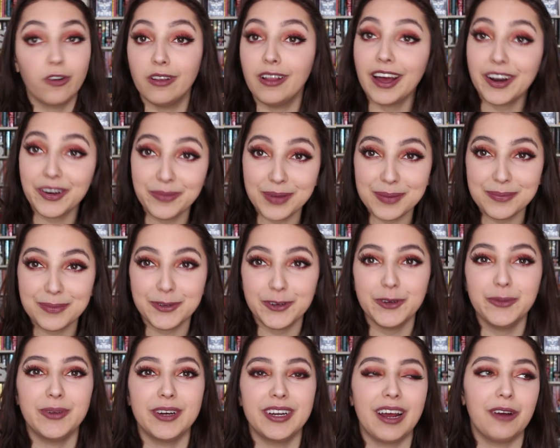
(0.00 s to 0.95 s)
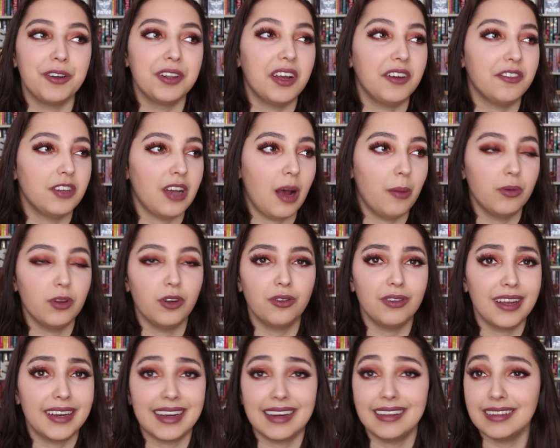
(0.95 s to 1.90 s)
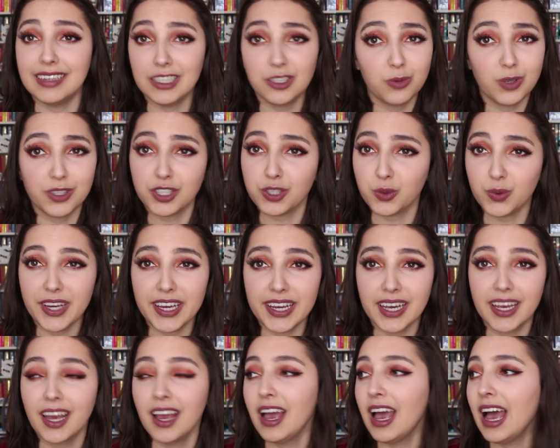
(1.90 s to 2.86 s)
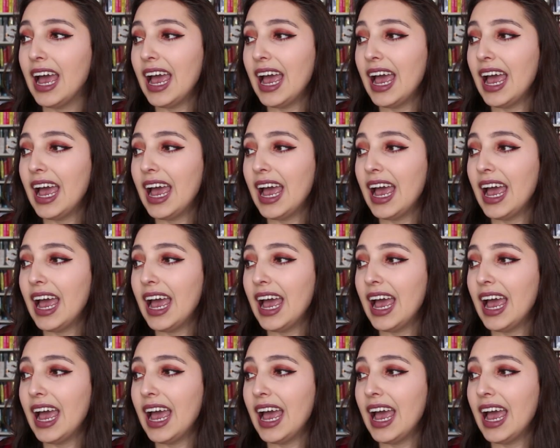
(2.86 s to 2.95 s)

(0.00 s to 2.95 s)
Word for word: for a lot of people, but I would love to upload like at least once a week